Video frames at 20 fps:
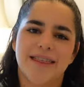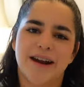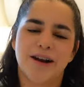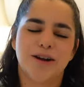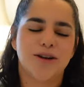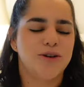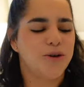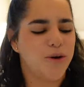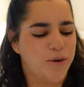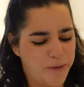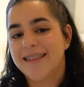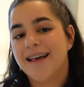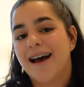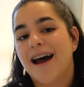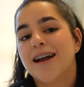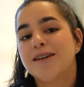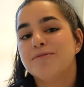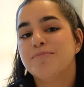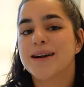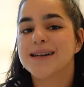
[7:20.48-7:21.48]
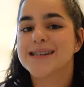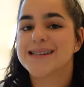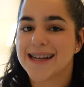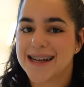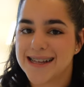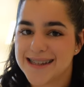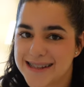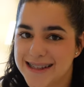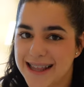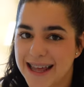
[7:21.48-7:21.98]
there. No, the hard part
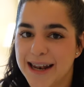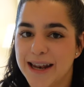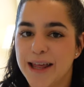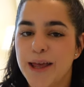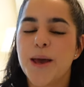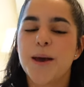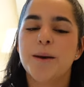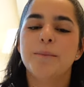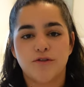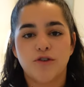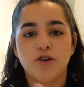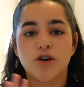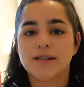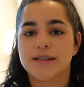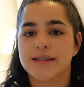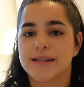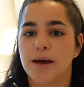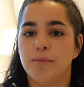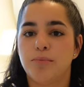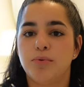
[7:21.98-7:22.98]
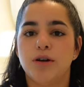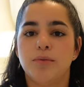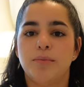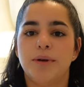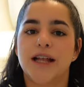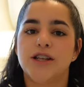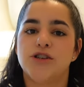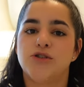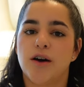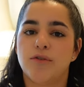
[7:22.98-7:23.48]
starts then. Fourth step will be
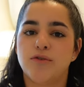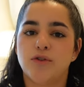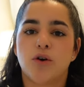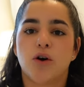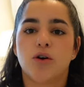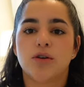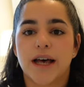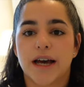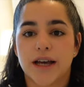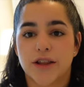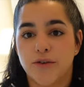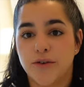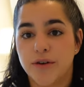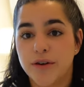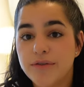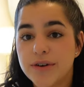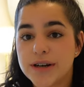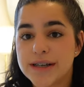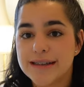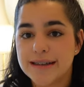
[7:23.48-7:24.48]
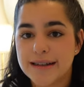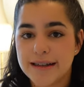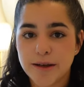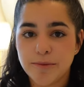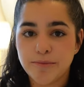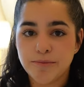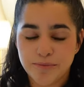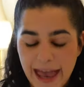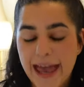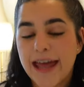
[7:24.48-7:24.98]
that you have to contact your
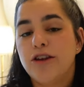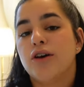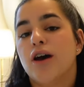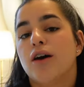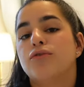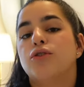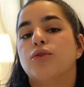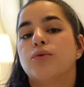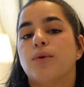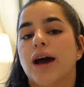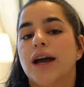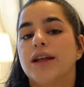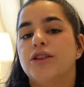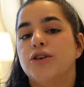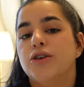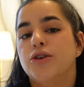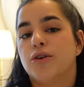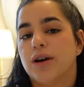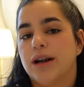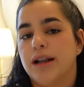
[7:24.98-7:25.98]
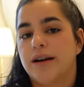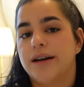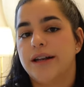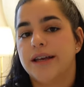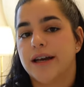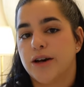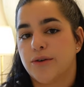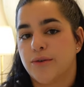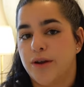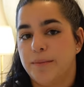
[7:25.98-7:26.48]
university, and you have to write your learning
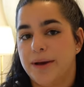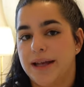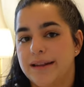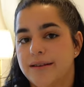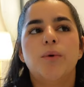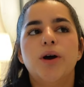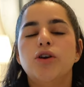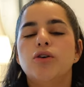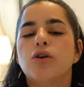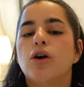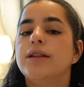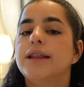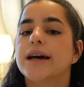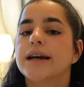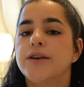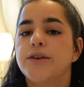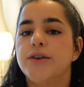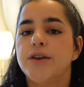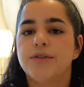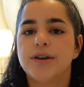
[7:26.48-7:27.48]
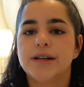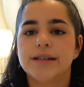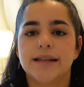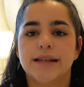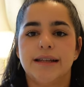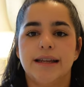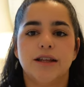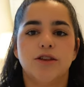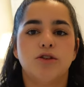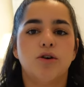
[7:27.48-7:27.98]
agreement. When you contact the
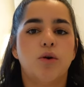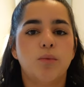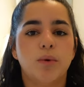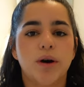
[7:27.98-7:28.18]
university, don't